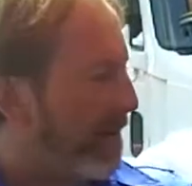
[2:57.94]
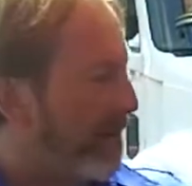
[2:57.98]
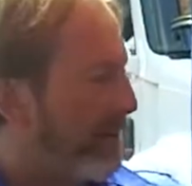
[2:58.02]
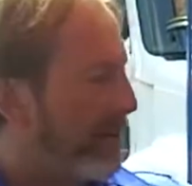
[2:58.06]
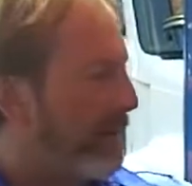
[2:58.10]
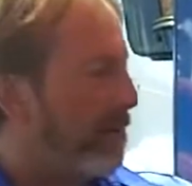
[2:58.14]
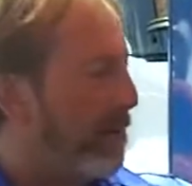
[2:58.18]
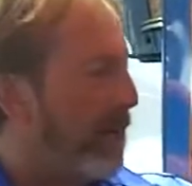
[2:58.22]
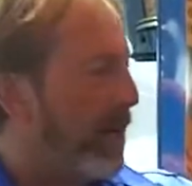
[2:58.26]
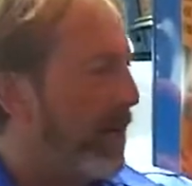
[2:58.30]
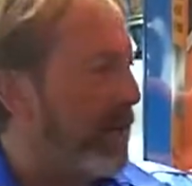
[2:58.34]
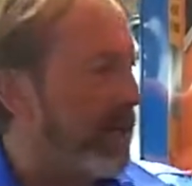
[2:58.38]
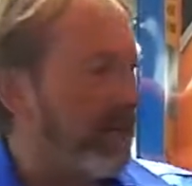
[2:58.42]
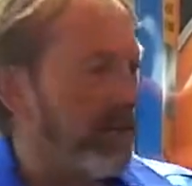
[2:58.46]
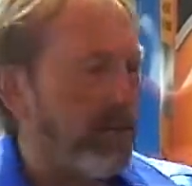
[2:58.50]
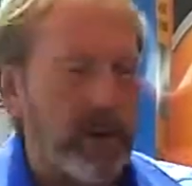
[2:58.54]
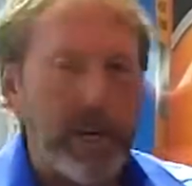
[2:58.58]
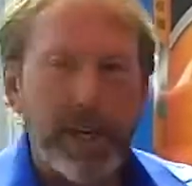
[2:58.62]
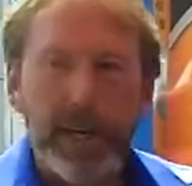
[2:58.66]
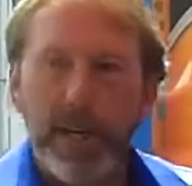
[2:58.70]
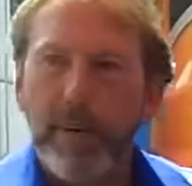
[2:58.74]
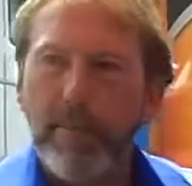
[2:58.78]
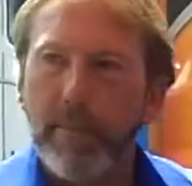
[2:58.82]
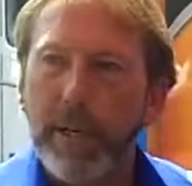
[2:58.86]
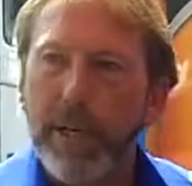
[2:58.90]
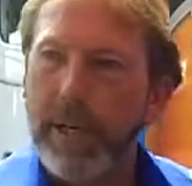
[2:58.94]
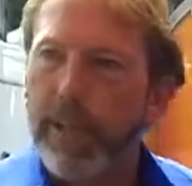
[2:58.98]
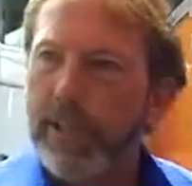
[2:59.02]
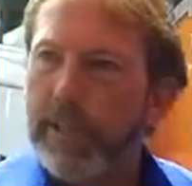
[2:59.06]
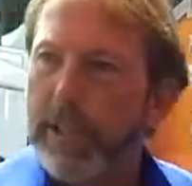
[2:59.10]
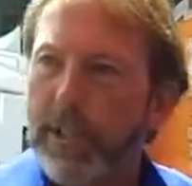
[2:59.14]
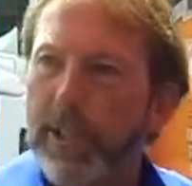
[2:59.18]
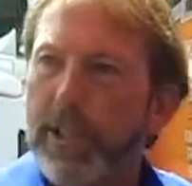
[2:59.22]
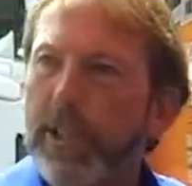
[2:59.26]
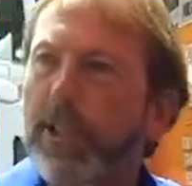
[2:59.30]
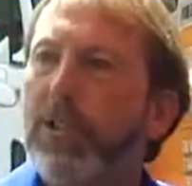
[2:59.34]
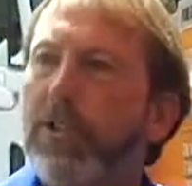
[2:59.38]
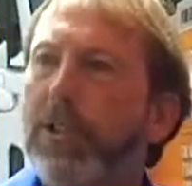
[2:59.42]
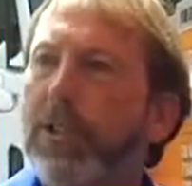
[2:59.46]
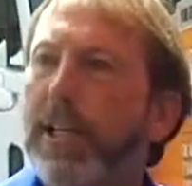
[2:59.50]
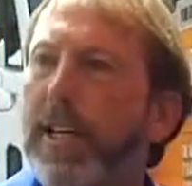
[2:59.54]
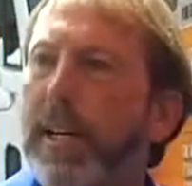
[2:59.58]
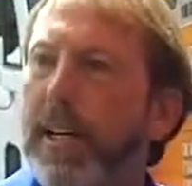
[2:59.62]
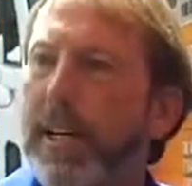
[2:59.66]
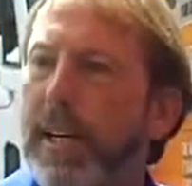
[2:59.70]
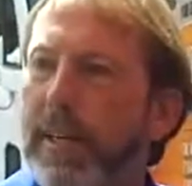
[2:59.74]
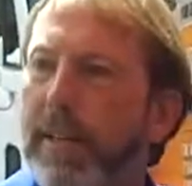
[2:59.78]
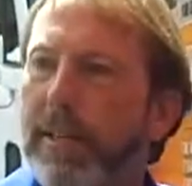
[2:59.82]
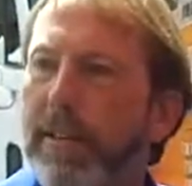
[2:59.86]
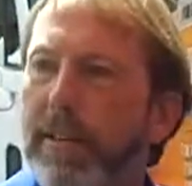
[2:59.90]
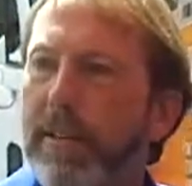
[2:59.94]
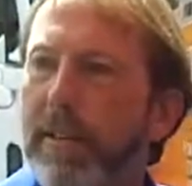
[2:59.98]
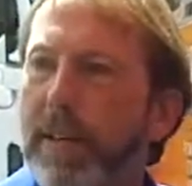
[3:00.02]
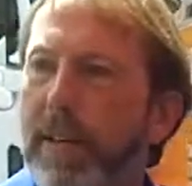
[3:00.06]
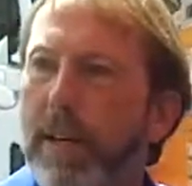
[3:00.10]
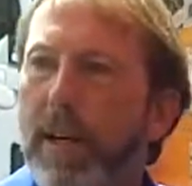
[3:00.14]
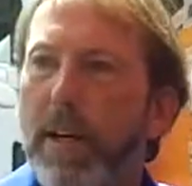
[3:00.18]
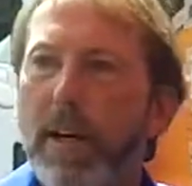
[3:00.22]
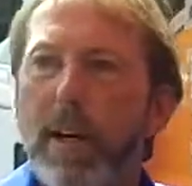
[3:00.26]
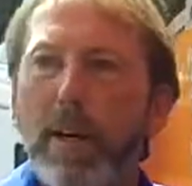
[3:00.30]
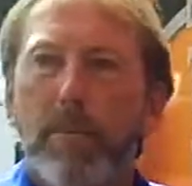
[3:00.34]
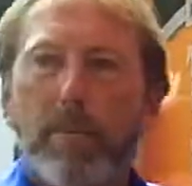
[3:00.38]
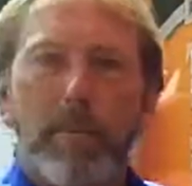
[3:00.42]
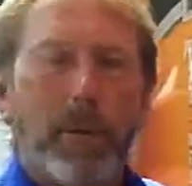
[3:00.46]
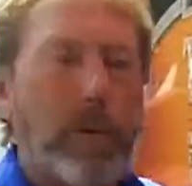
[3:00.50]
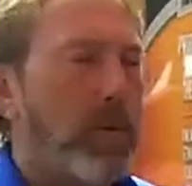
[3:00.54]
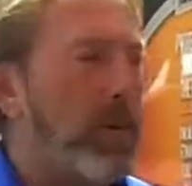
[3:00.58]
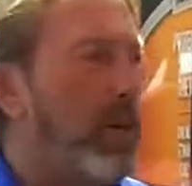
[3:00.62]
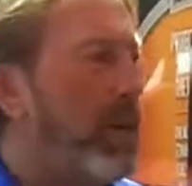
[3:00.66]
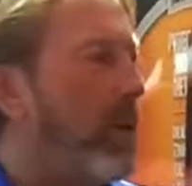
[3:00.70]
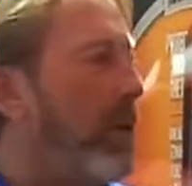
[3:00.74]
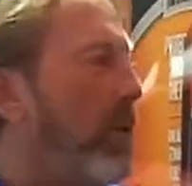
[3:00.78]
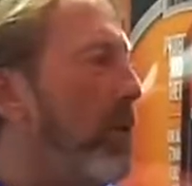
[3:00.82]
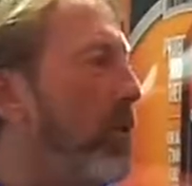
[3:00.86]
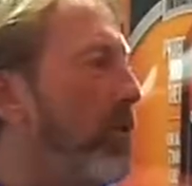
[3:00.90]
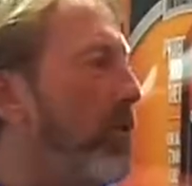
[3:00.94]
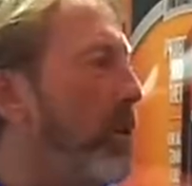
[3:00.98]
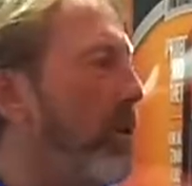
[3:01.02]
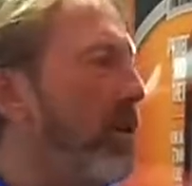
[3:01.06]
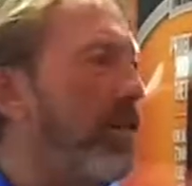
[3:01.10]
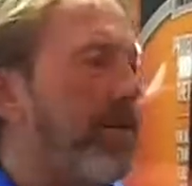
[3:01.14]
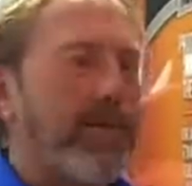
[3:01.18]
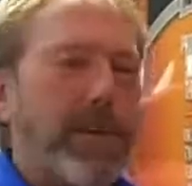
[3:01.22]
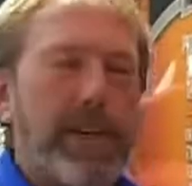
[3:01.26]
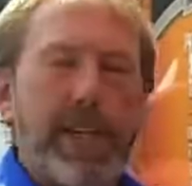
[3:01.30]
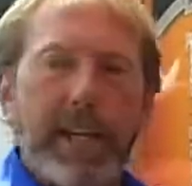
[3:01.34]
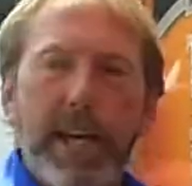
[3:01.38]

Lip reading: As the regular red, because it's just sitting. But when you're using it for